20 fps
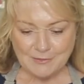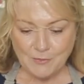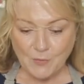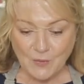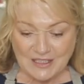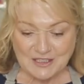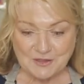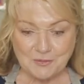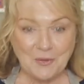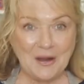
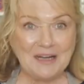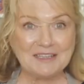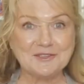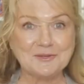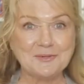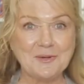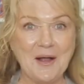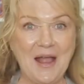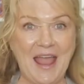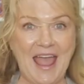which one
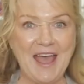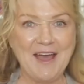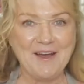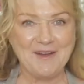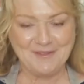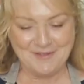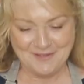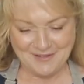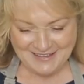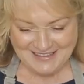do I
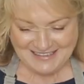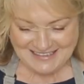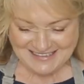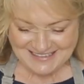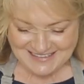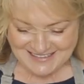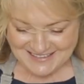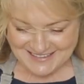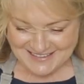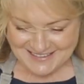have?
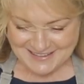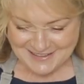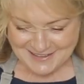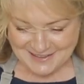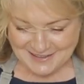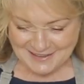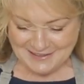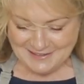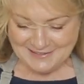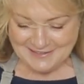
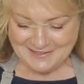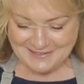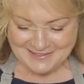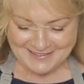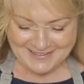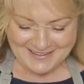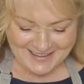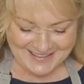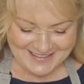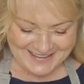
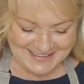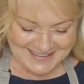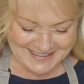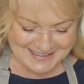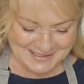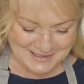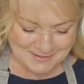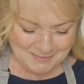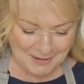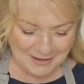Oh, I think
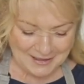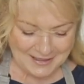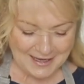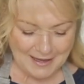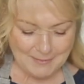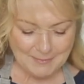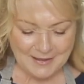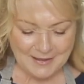he's smiling at